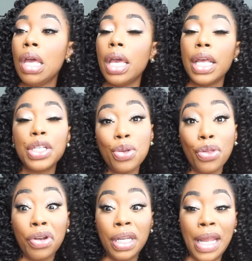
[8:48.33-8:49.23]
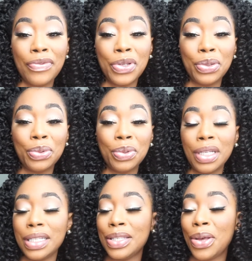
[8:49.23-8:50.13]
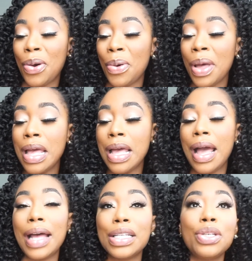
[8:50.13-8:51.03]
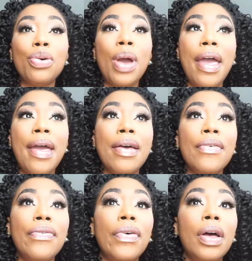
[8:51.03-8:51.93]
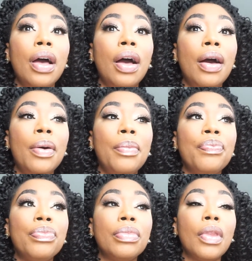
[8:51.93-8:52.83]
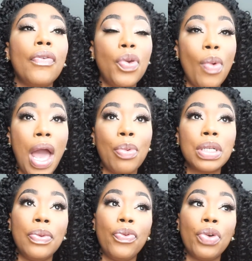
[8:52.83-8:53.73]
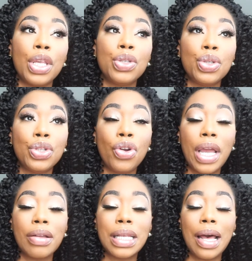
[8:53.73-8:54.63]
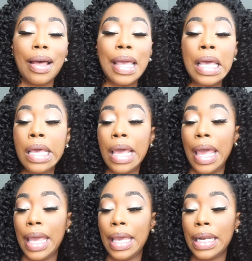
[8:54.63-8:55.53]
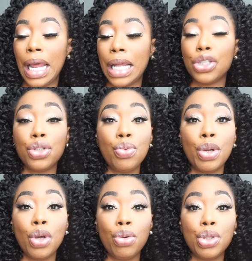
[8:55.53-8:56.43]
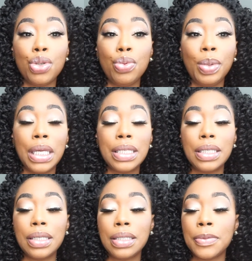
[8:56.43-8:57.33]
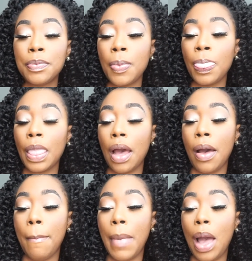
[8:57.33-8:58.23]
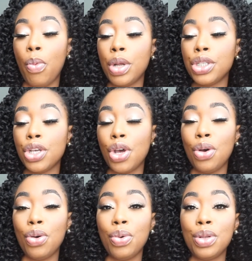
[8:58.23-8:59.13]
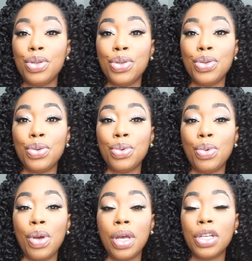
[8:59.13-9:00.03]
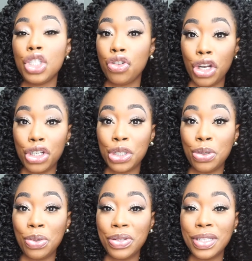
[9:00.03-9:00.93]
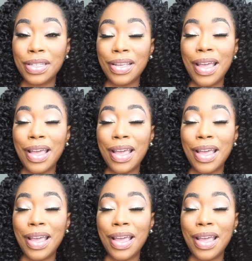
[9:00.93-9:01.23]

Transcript: it's two thirty in the afternoon, so I still have... Um, a few hours before it gets dark outside, and I do want to go two places. Um, I want to go to Trader Joe's.